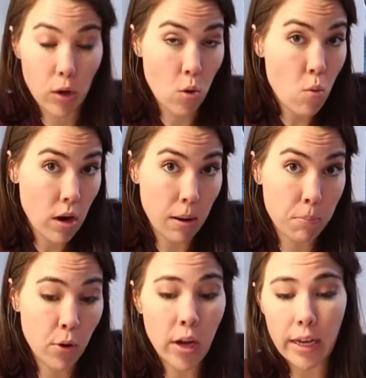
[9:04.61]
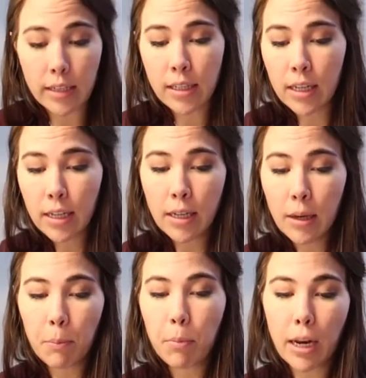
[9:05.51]
I know what I put,
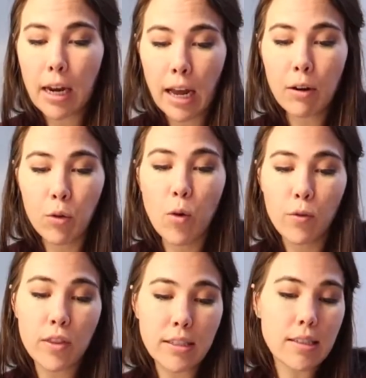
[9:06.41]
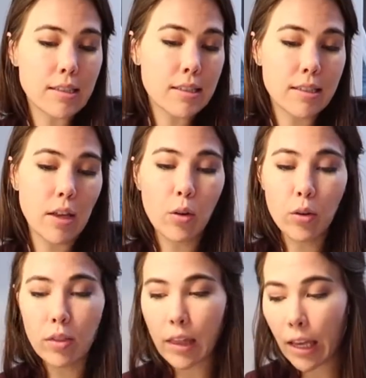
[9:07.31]
but I don't know if this is a
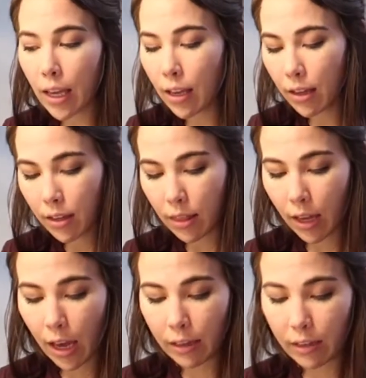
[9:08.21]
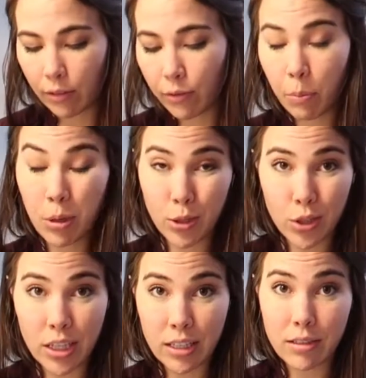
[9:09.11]
southern thing, the kind of a
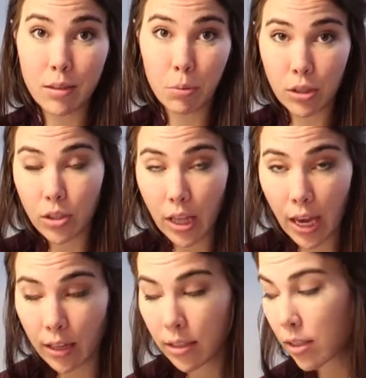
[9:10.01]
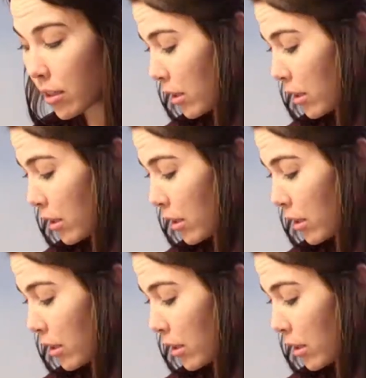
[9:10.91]
pinch of this, a pinch of that.